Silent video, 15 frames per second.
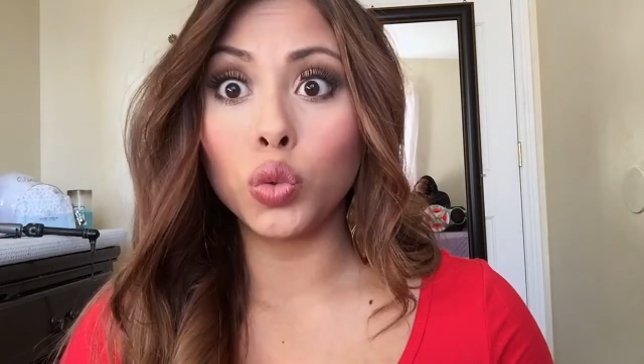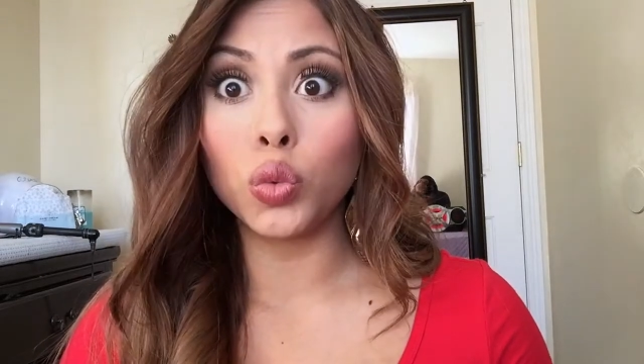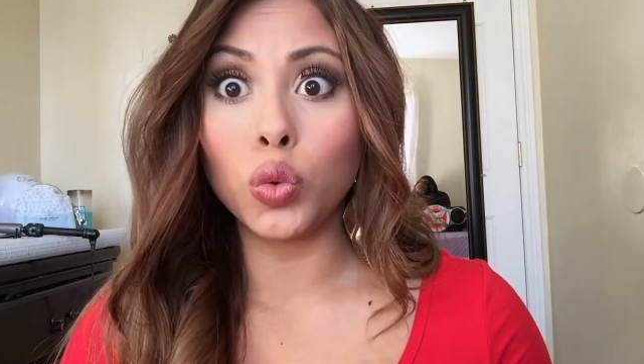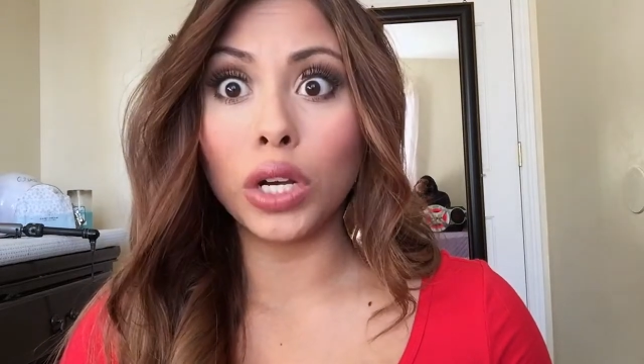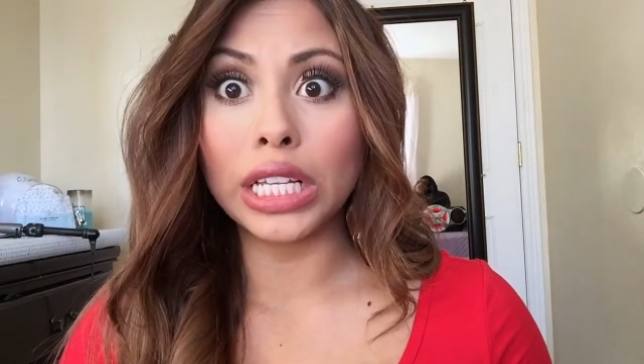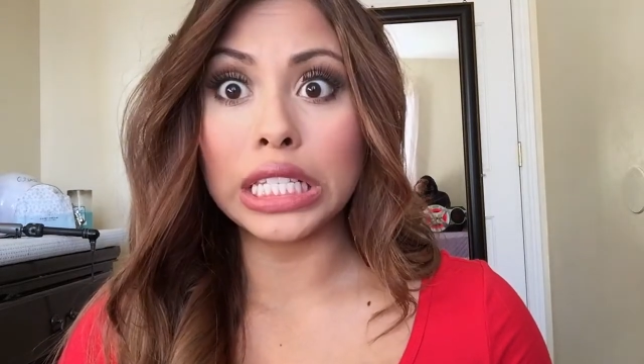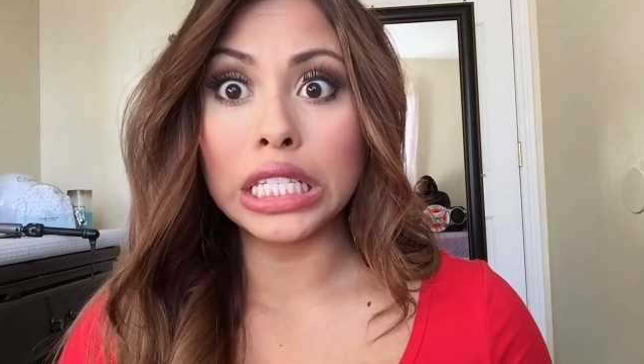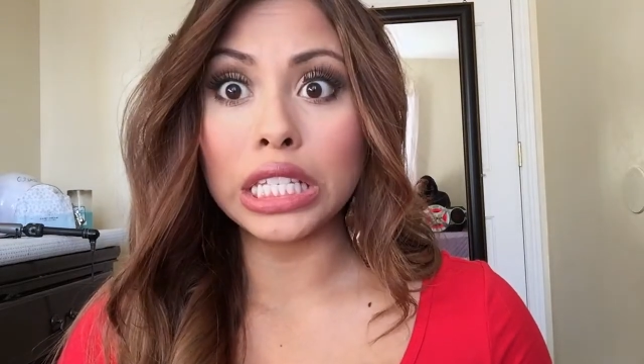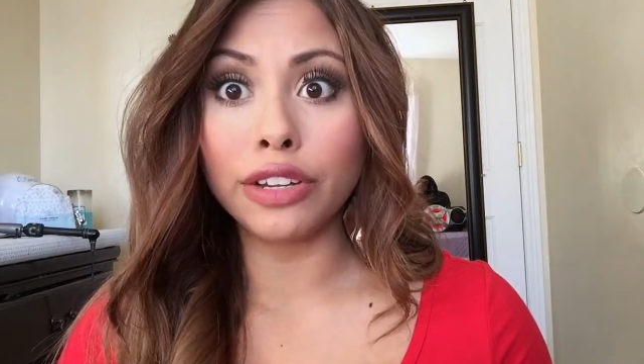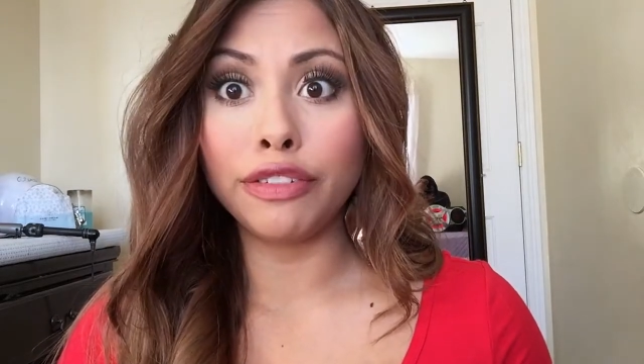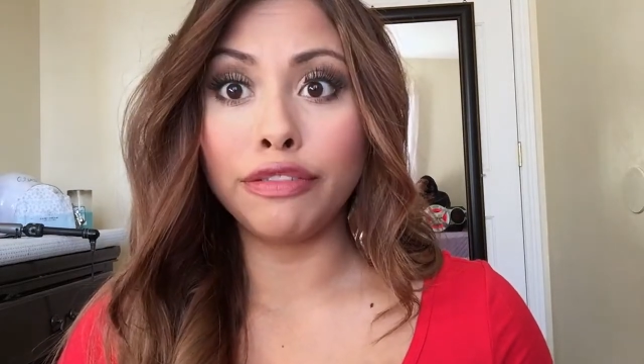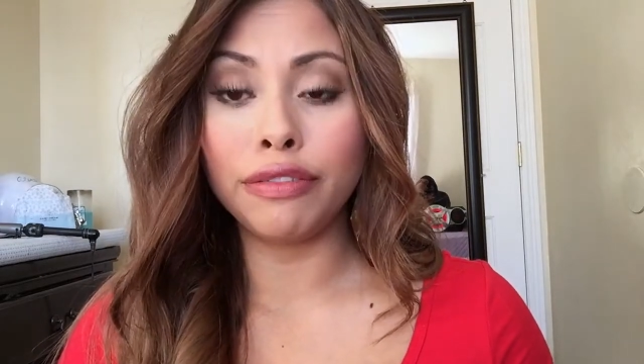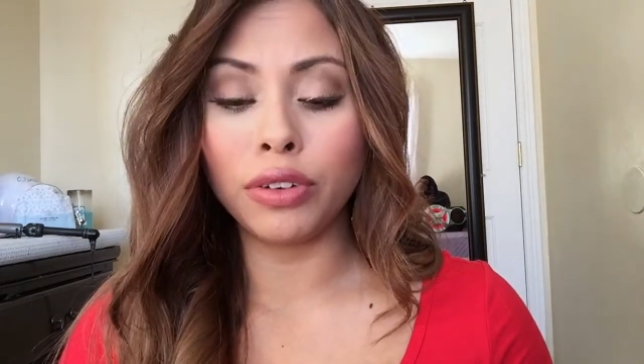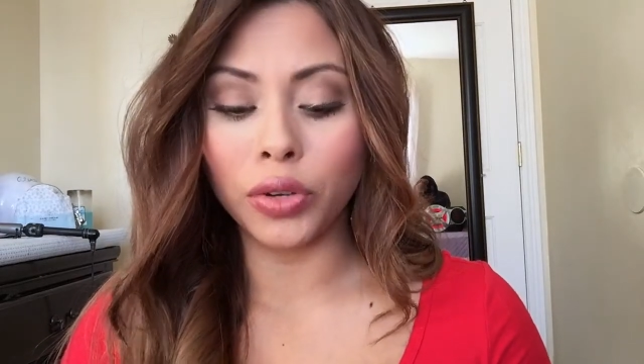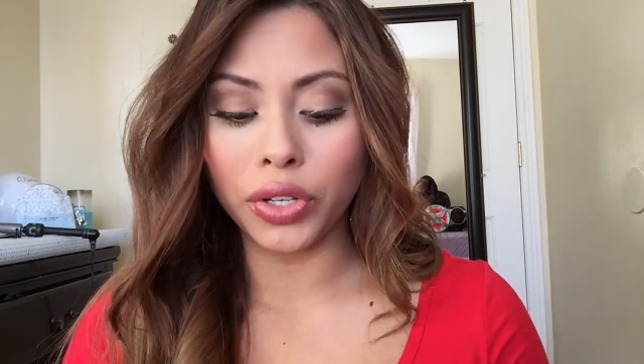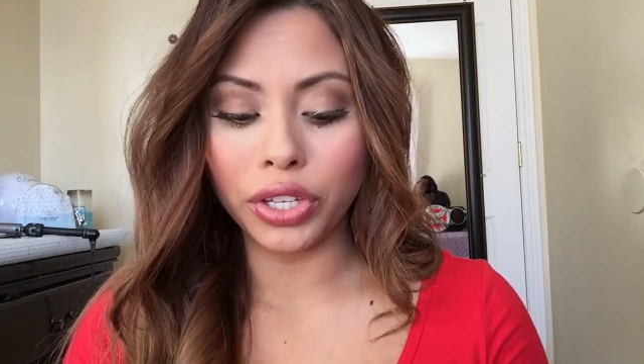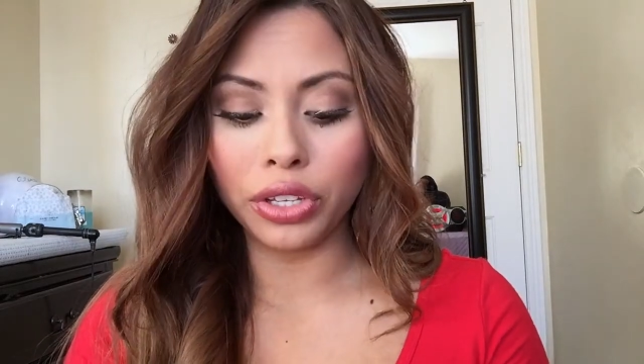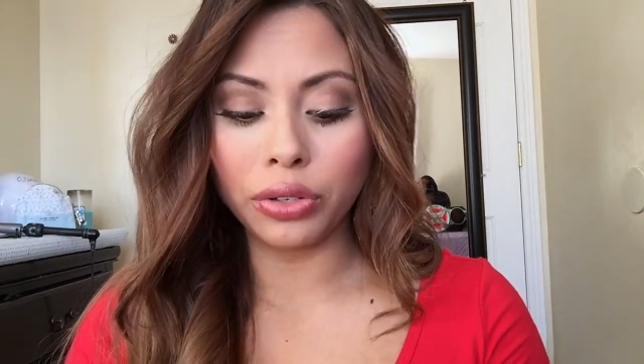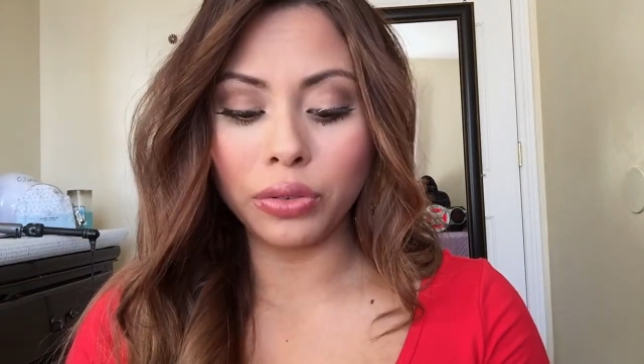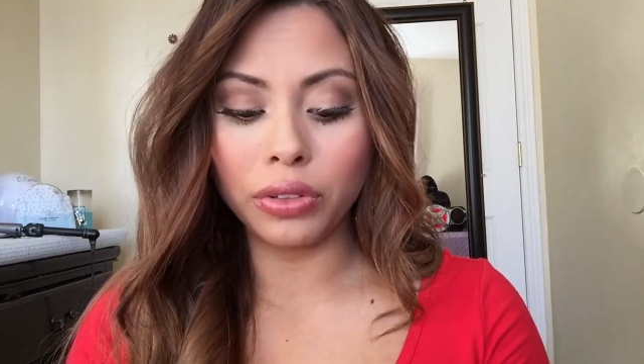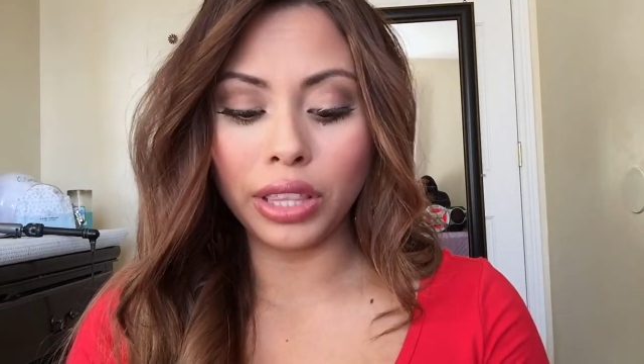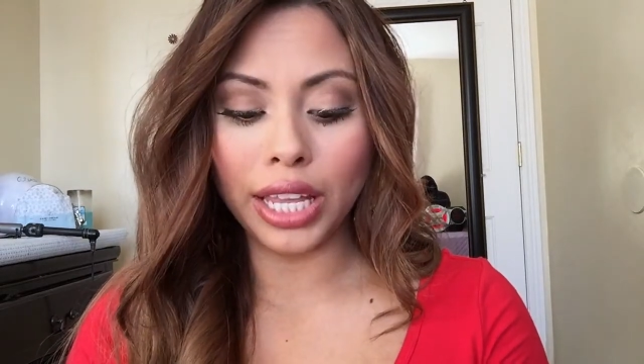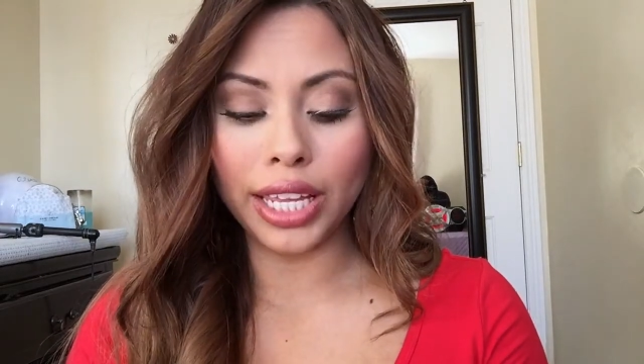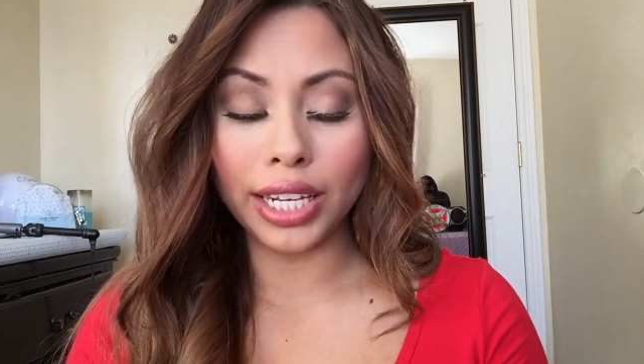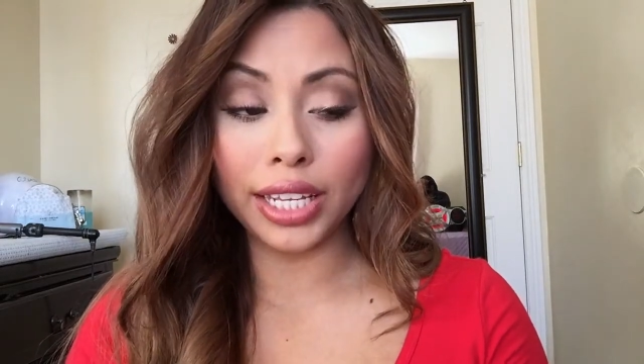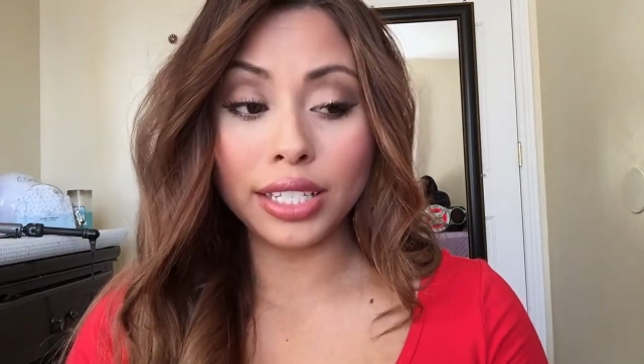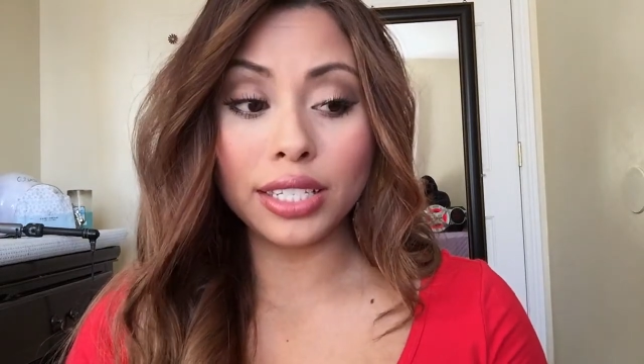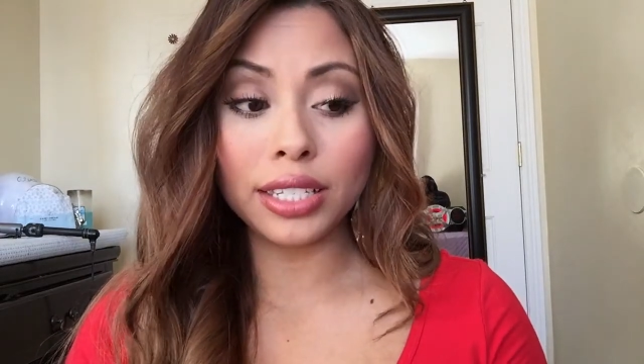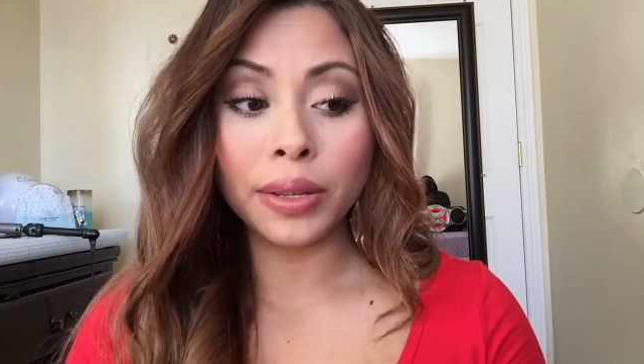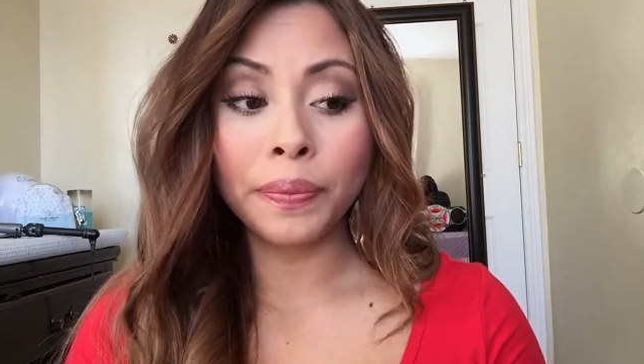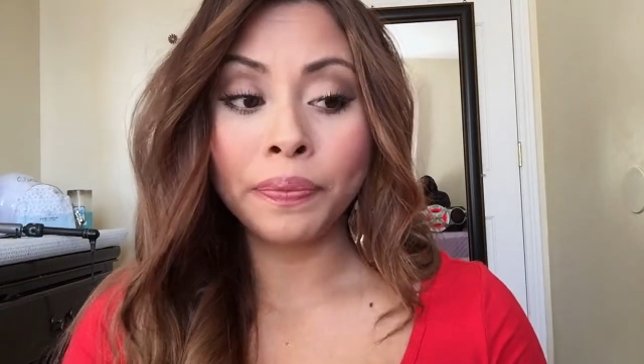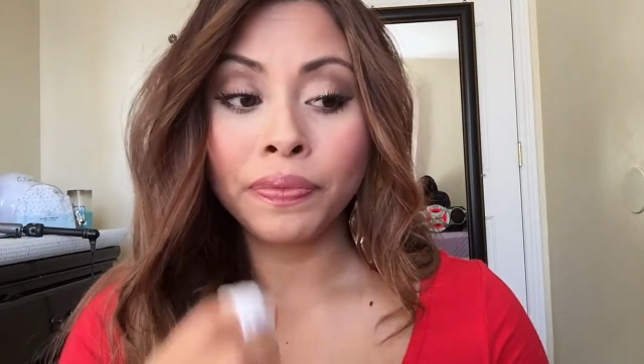ones for you, ladies.